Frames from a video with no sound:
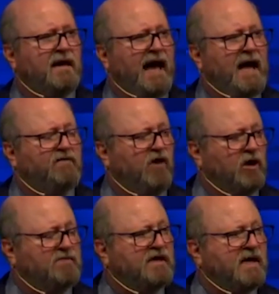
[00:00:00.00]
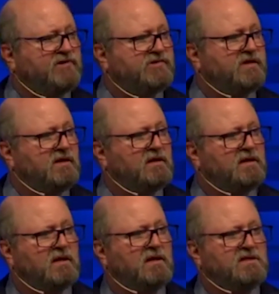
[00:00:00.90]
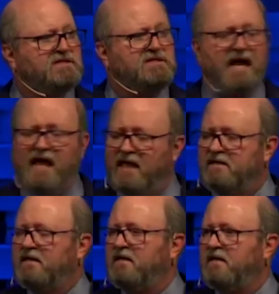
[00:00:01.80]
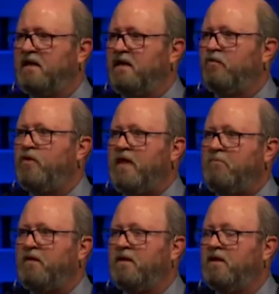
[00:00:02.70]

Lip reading: out of all of this stand and weep